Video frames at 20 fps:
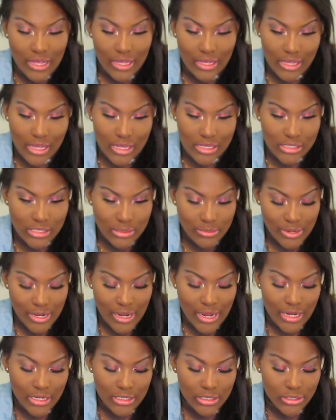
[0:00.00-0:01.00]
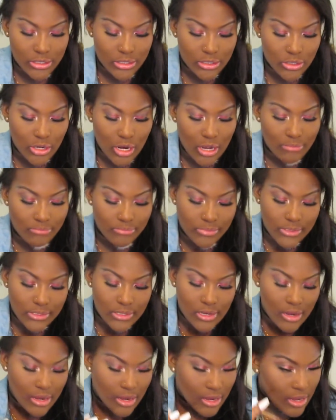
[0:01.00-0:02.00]
Custom Enhancer drops
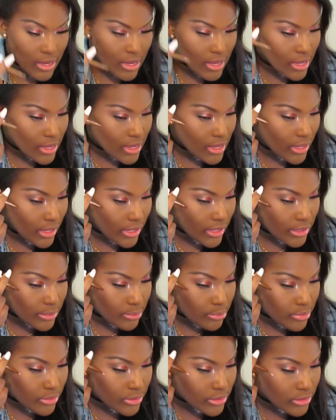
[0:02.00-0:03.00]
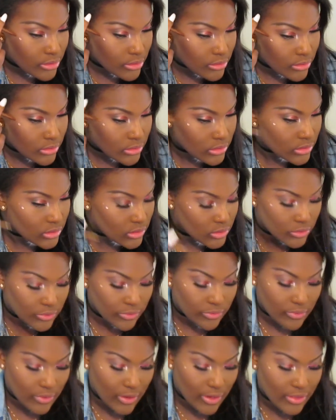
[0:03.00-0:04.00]
and put those two
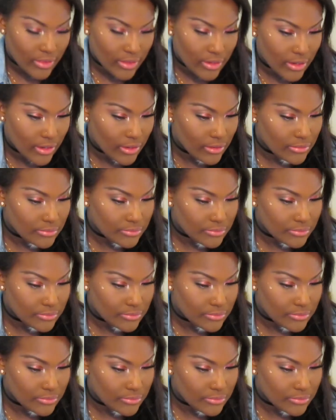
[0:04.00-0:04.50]
right there.